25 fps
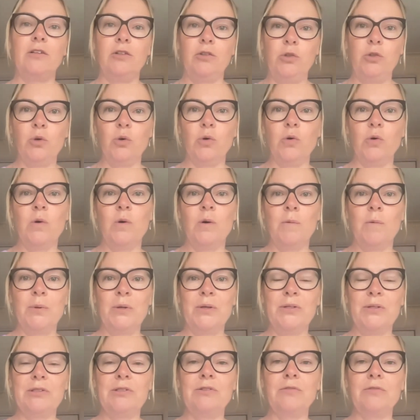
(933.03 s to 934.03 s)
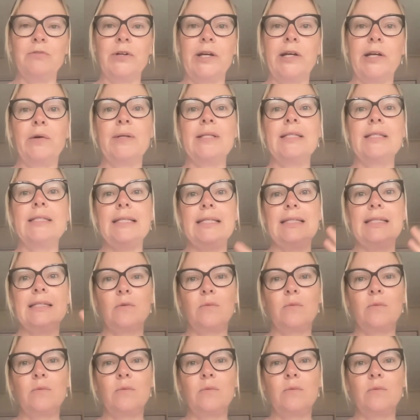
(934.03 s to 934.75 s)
your personal frequencies,